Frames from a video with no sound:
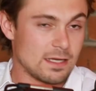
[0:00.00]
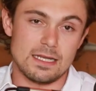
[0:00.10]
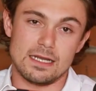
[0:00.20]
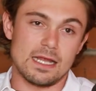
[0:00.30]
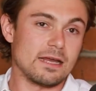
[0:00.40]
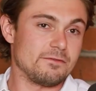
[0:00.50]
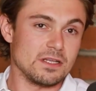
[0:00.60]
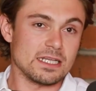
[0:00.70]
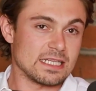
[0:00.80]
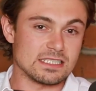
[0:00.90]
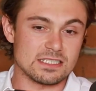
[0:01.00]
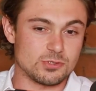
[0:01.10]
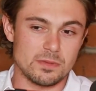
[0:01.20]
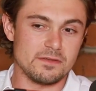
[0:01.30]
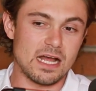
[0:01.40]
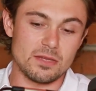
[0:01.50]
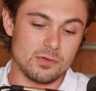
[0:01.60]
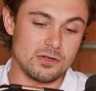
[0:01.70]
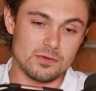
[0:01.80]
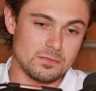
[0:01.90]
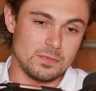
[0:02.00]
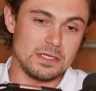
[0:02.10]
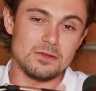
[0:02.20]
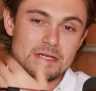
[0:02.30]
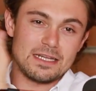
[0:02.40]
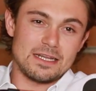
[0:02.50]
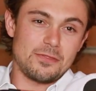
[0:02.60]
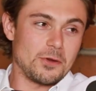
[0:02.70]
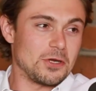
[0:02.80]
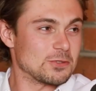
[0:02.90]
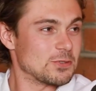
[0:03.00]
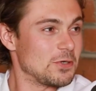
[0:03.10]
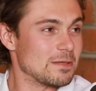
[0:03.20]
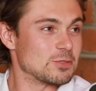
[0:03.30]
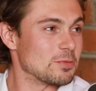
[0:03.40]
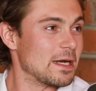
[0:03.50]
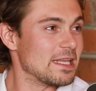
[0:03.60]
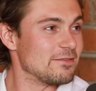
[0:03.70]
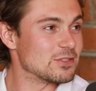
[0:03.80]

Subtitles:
And I feel like that's extremely valuable. I know me looking at 30 years old, I'm sure my life